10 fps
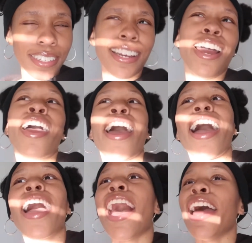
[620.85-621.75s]

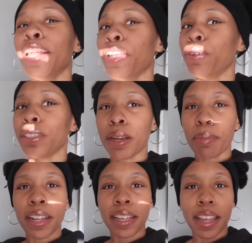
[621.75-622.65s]
I didn't know it was gonna
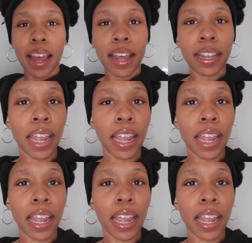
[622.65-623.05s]
be like that. Like,